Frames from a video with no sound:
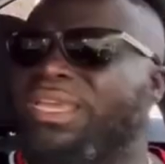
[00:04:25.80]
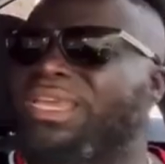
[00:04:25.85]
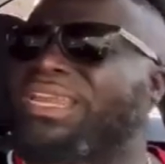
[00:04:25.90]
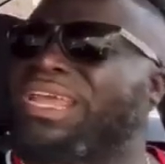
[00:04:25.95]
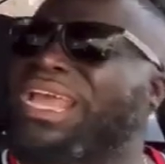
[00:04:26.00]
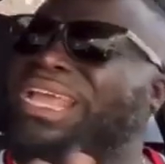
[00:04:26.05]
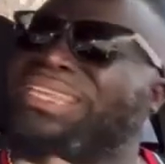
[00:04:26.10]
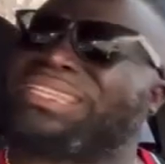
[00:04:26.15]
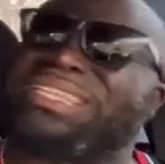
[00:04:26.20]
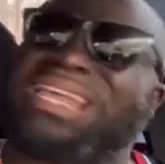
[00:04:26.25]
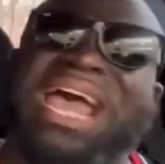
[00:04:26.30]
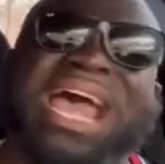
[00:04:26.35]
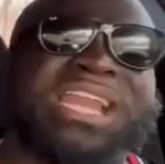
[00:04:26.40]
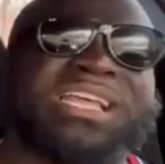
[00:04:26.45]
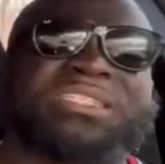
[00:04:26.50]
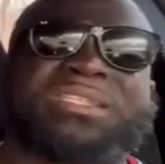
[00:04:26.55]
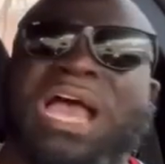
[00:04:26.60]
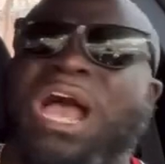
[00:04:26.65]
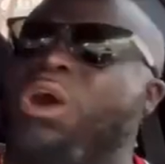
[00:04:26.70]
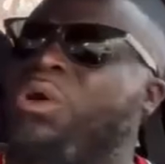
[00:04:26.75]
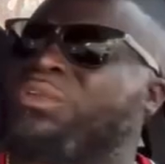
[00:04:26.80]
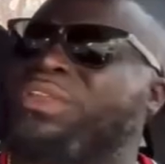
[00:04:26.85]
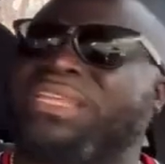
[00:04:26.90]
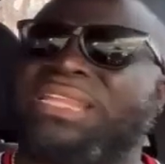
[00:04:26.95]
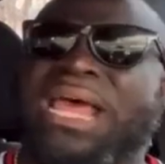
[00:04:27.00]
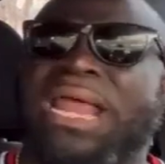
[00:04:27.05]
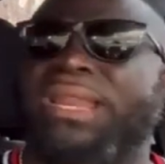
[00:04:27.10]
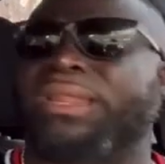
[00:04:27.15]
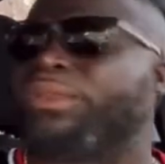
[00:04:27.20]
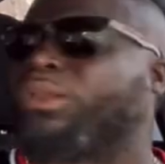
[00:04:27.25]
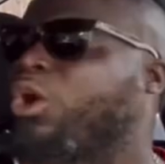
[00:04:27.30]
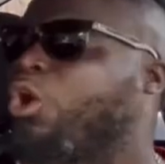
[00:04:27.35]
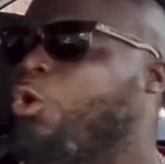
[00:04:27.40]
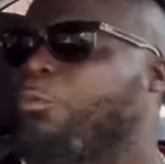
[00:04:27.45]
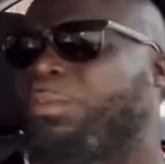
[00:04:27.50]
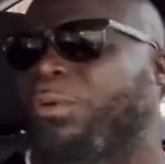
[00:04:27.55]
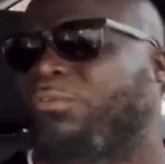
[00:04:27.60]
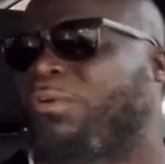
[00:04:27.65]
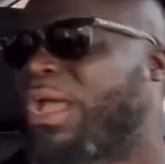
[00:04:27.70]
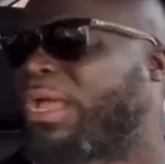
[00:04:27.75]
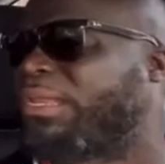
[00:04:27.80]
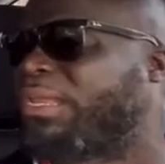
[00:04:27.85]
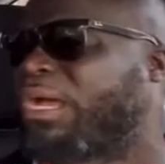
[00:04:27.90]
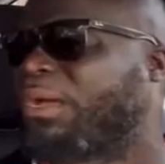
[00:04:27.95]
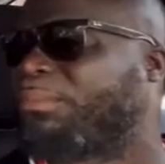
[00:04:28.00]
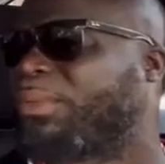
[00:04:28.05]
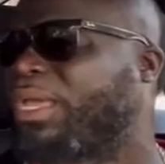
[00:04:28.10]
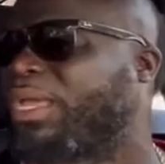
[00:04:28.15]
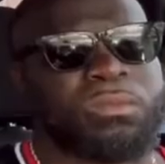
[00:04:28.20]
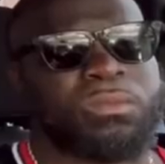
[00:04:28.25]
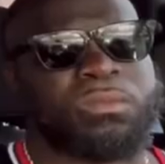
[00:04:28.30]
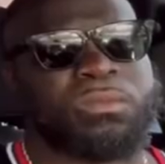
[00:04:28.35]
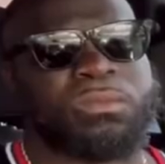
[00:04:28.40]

it? Ain't that. I don't need that in the open right now, man.